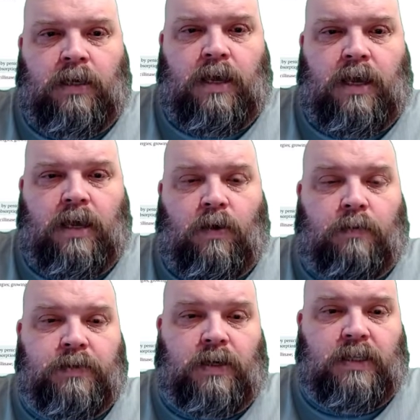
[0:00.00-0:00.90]
the
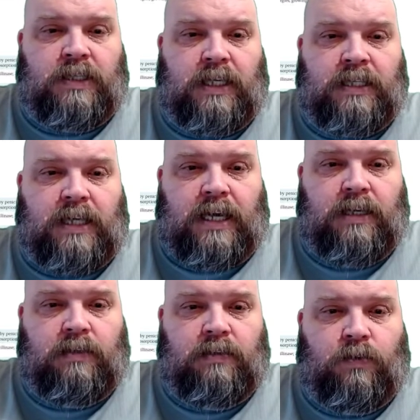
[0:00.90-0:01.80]

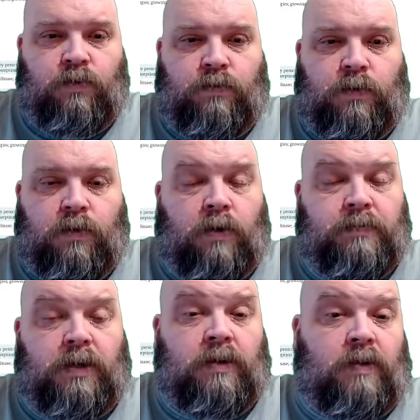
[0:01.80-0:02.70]
6-sided, 2, 4,
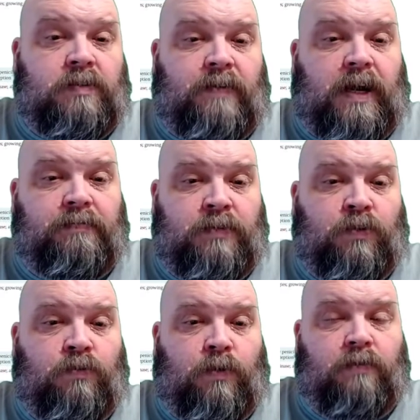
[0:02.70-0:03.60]
it's 5, 2,
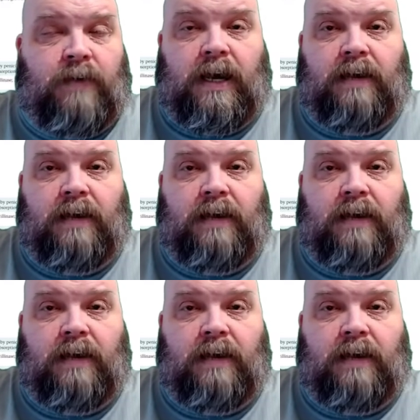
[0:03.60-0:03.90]
4, 5.